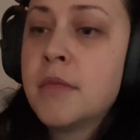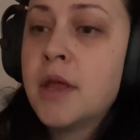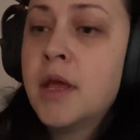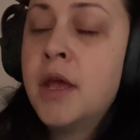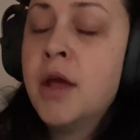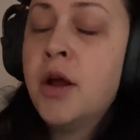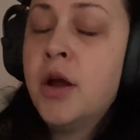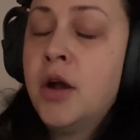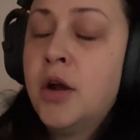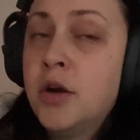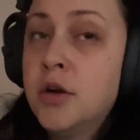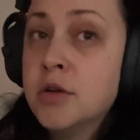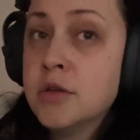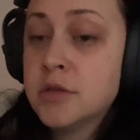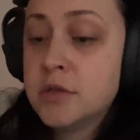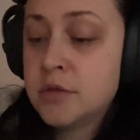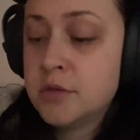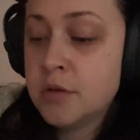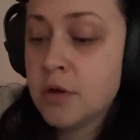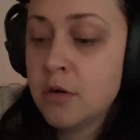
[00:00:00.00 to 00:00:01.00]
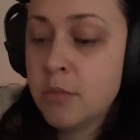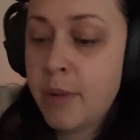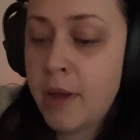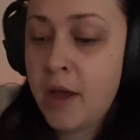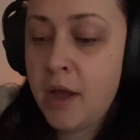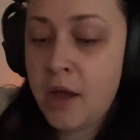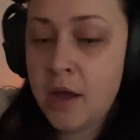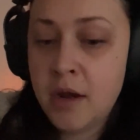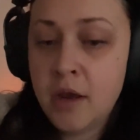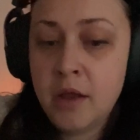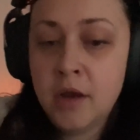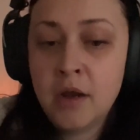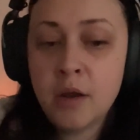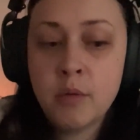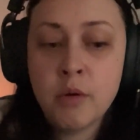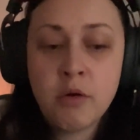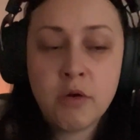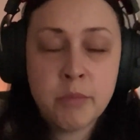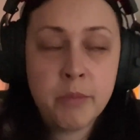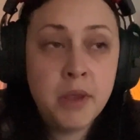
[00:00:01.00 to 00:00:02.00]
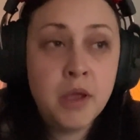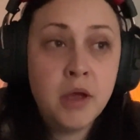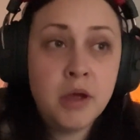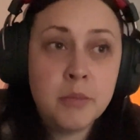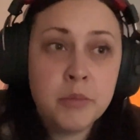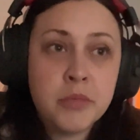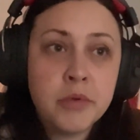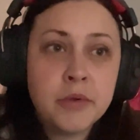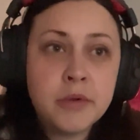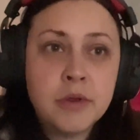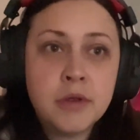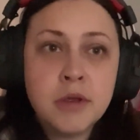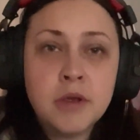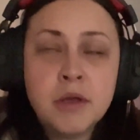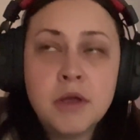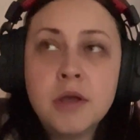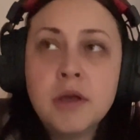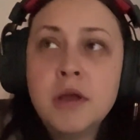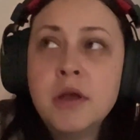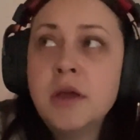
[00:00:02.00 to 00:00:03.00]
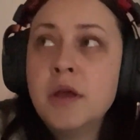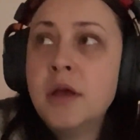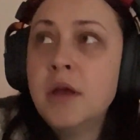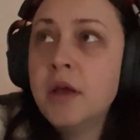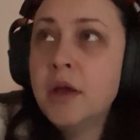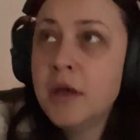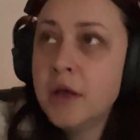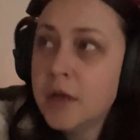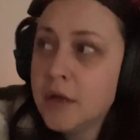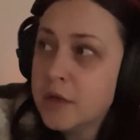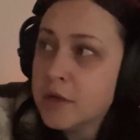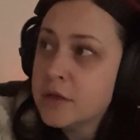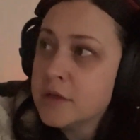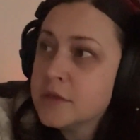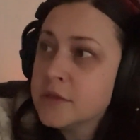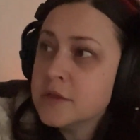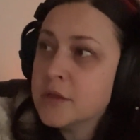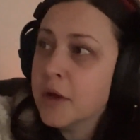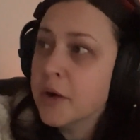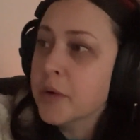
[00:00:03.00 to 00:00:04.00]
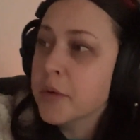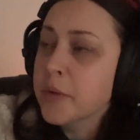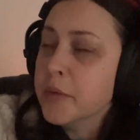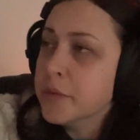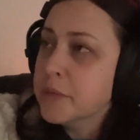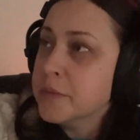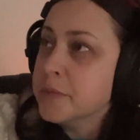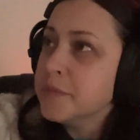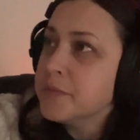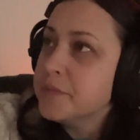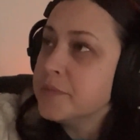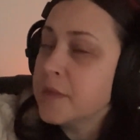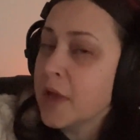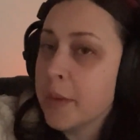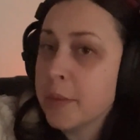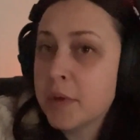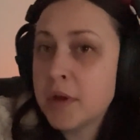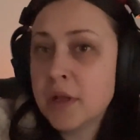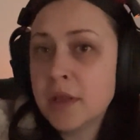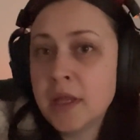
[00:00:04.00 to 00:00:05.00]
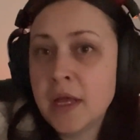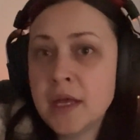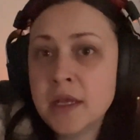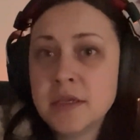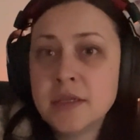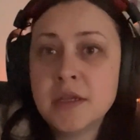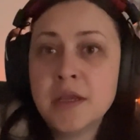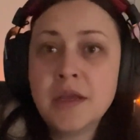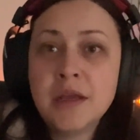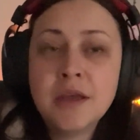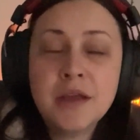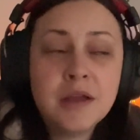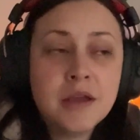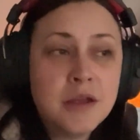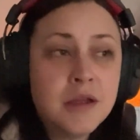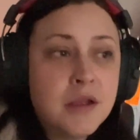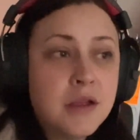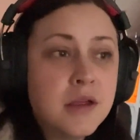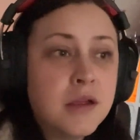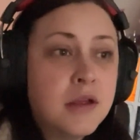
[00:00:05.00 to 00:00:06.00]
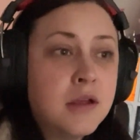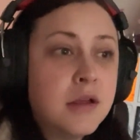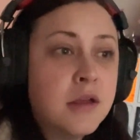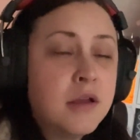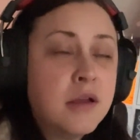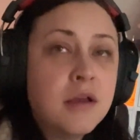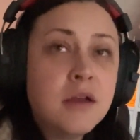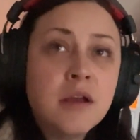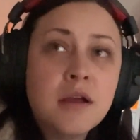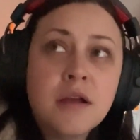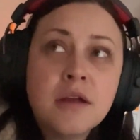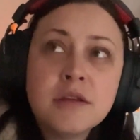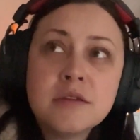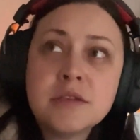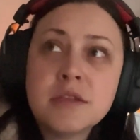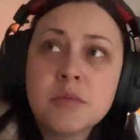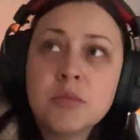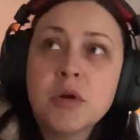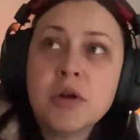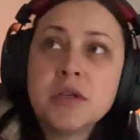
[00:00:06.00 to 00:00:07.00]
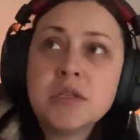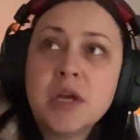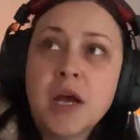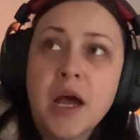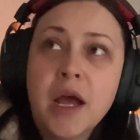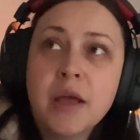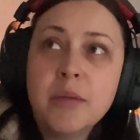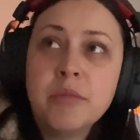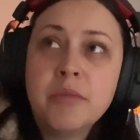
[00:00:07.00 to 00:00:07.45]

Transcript: It hurt so bad and it woke me up. So I'm gonna let some more time